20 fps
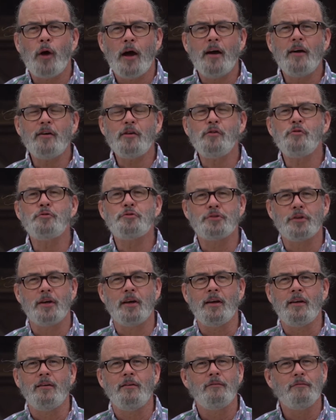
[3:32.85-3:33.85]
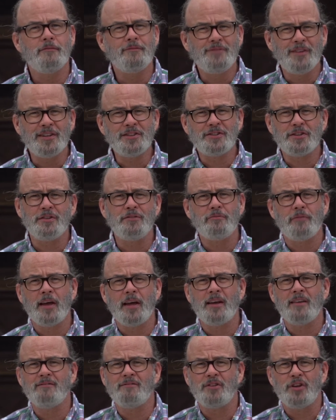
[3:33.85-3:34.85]
how do you say Vincent
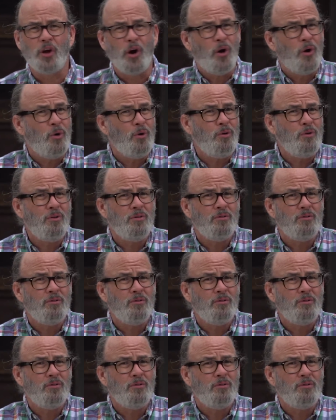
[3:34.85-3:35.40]
van Gogh?